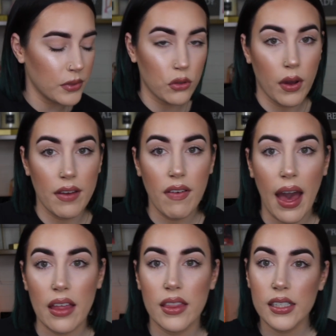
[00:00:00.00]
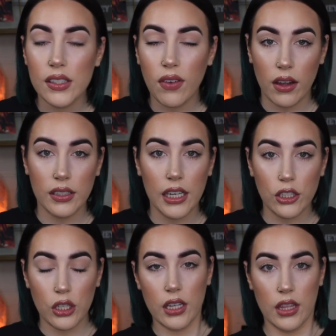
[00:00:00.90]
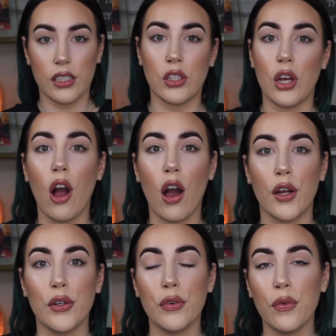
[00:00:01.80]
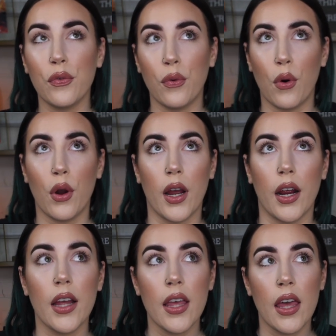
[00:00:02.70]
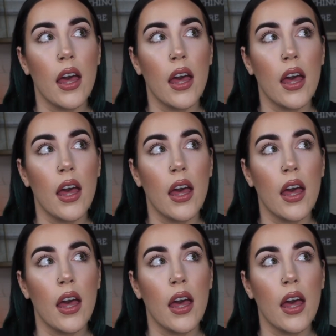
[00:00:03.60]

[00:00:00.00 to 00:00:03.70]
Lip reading: So I've had this foundation, this look on for